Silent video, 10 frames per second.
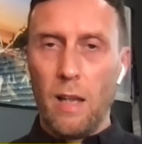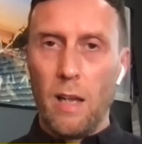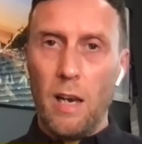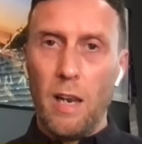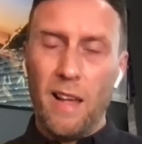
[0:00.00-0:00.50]

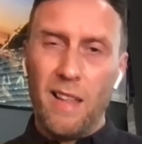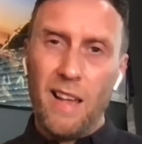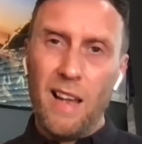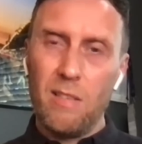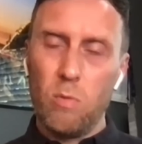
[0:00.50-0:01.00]
and that, that
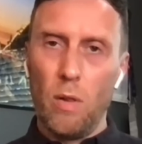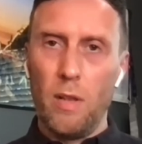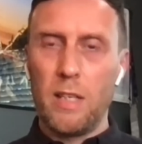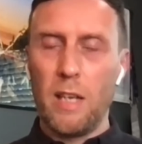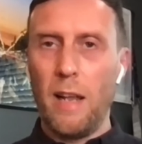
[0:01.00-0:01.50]
that is one
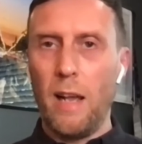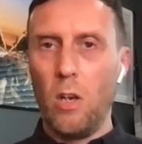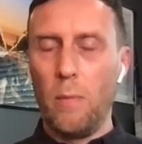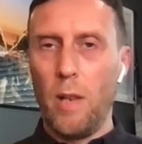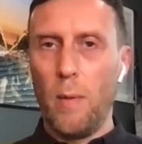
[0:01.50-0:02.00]
that's kind of
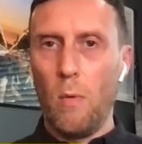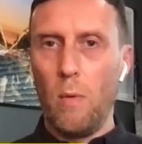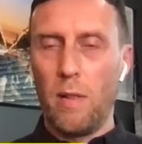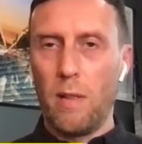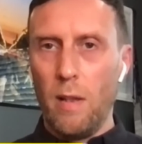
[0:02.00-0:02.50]
held up at the moment
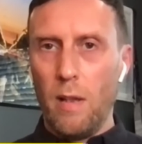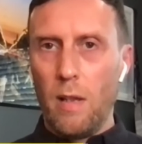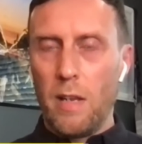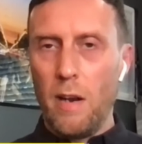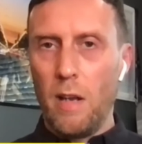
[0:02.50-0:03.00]
with
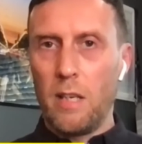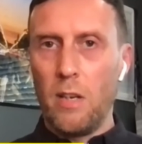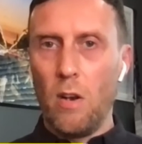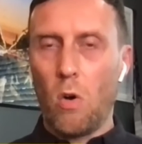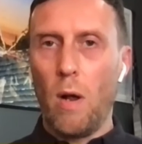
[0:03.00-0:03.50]

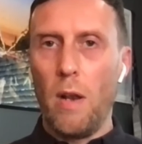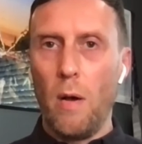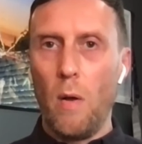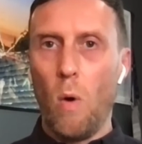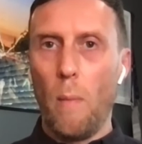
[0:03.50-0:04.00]
United not quite
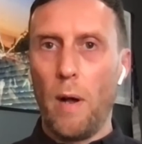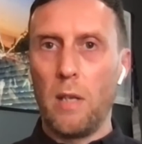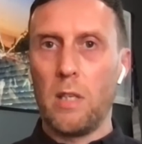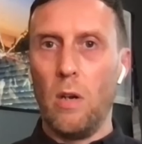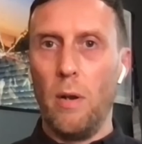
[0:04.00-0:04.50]
knowing what
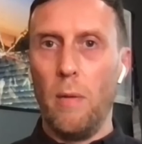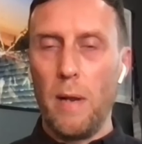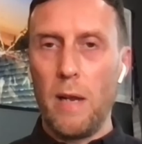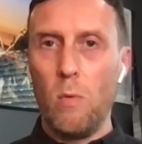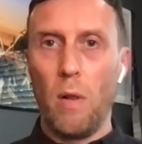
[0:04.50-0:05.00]
Barcelona
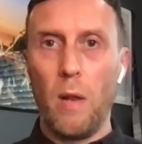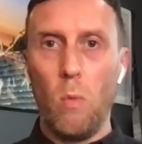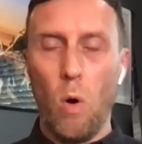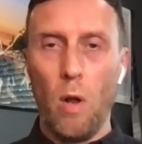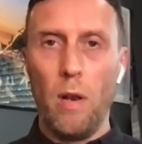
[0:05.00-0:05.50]
mean, what they
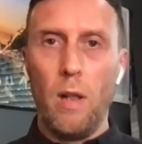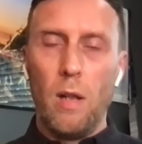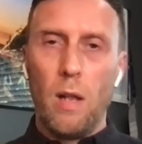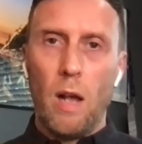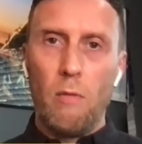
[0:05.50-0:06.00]
want,
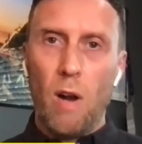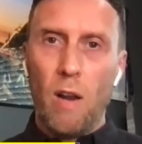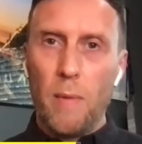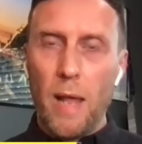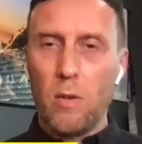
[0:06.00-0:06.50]

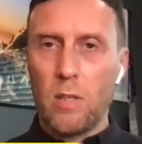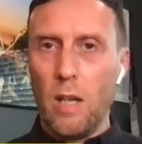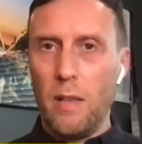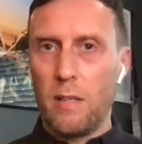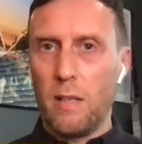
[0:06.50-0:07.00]
right from the
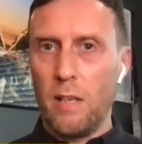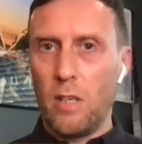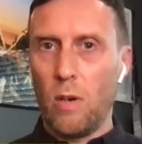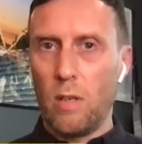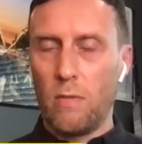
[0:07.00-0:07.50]
outset of this this
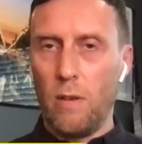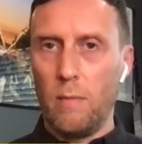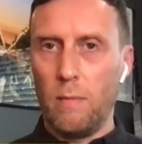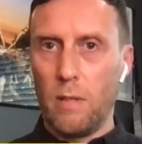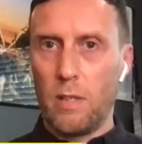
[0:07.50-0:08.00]

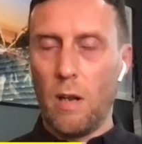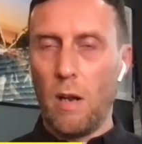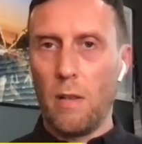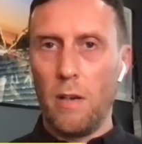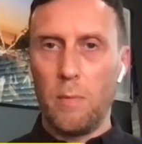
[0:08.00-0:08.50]
transfer
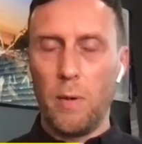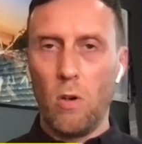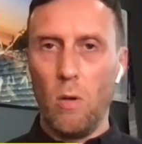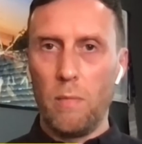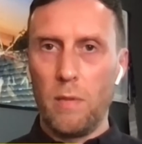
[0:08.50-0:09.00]
saga that it's
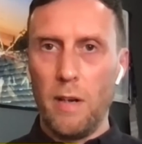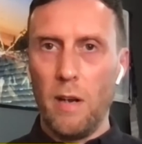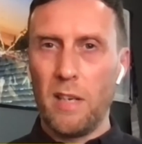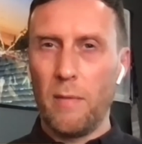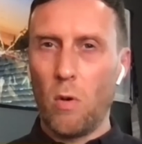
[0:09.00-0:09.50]
become,
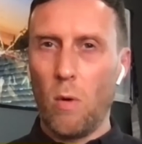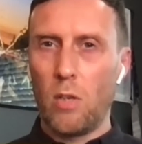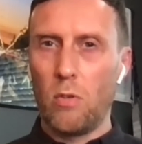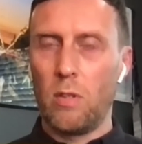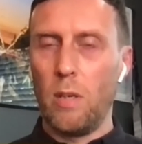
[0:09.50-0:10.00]
United haven't
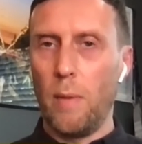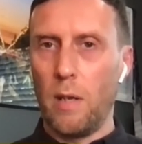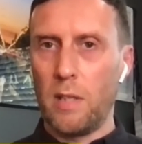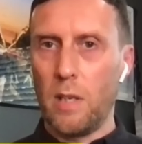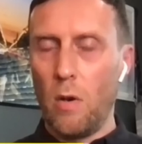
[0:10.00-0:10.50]
quite trusted
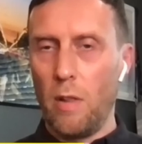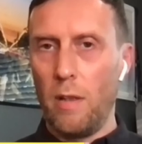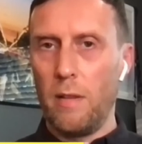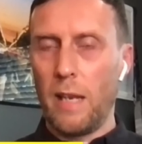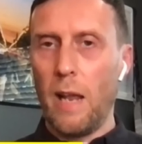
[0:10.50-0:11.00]
Barcelona.
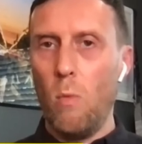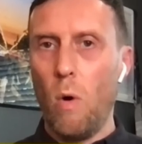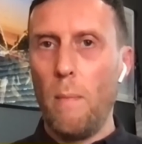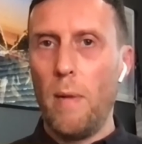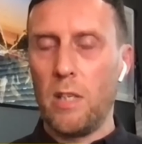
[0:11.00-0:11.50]
They're, they're getting
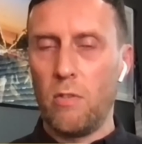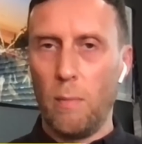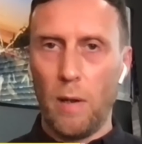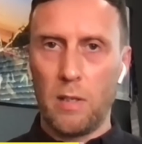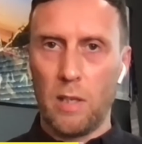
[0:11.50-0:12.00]
one message from
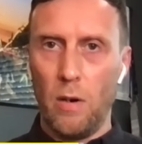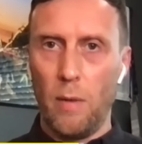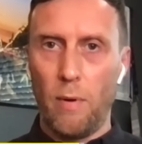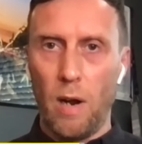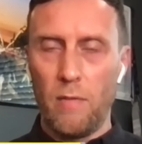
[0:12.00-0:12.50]
Barcelona
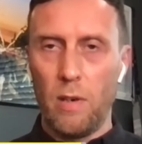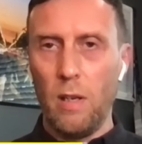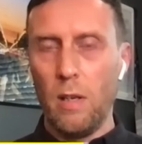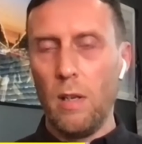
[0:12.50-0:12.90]
privately,